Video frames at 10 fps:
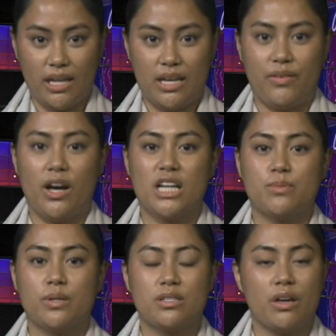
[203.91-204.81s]
giving
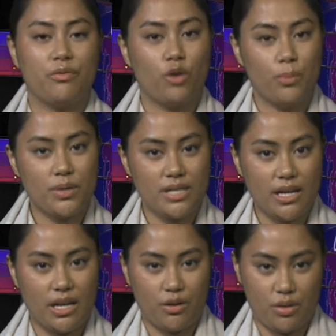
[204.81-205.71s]
hospitals a 4%
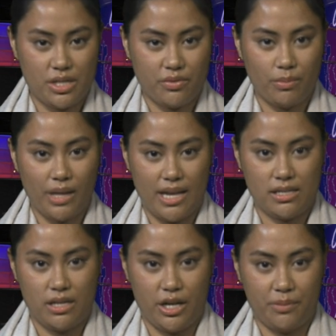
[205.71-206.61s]
increase from
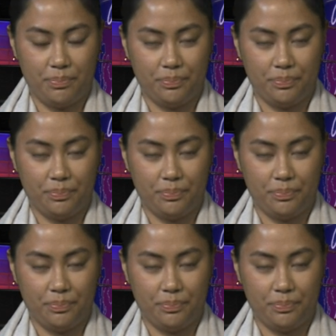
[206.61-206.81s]
last year.